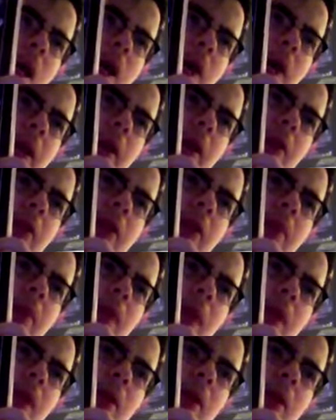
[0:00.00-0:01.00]
then there's the
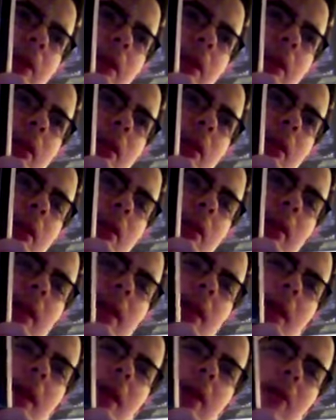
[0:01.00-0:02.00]
bit. The thing
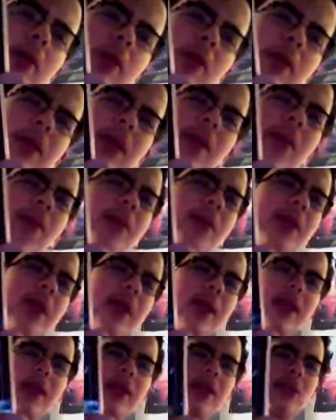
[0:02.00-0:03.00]
I never
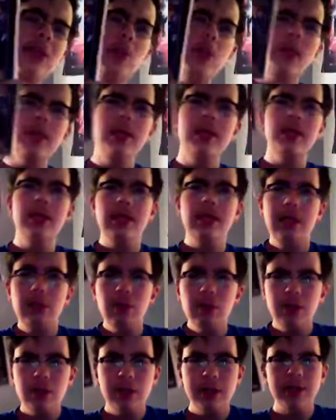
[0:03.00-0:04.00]
get is why you
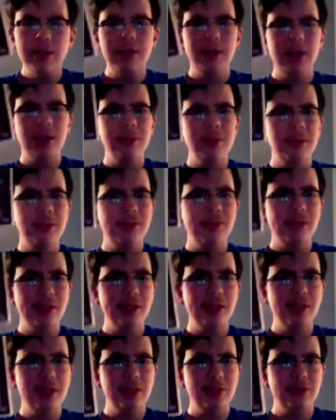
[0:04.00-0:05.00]
look at Tom
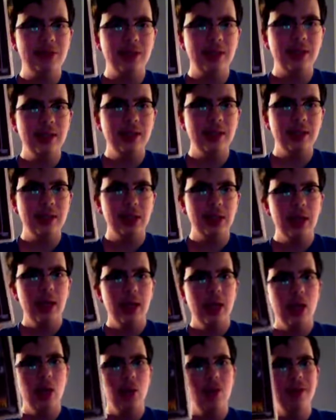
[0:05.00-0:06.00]
Savini's face
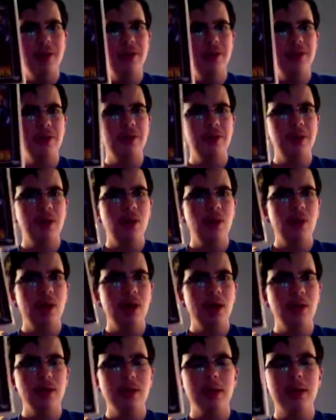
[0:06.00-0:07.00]
when he's jumping
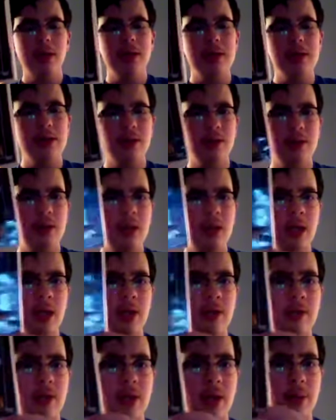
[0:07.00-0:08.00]
around, kicking the shit out
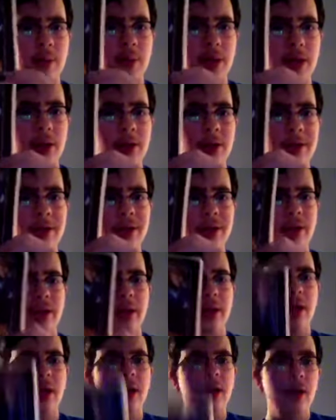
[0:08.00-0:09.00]
of vampires.
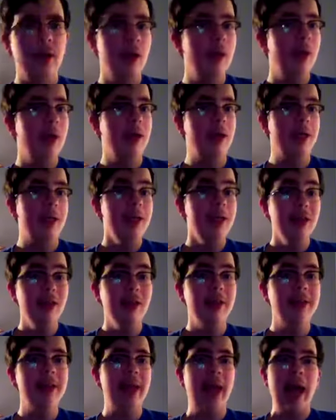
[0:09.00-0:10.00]
No, he
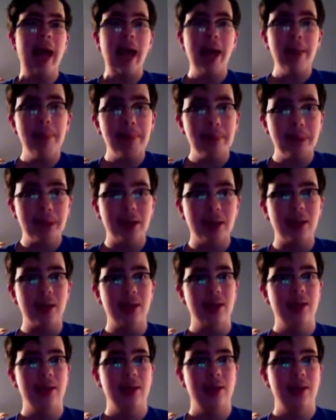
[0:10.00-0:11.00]
looks happy.
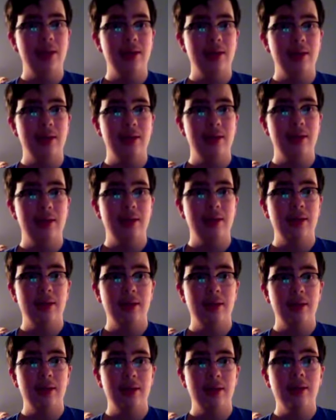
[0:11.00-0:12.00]

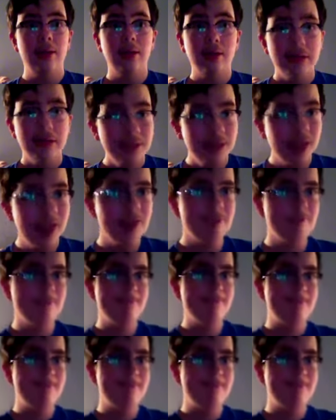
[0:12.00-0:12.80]
No, he's like,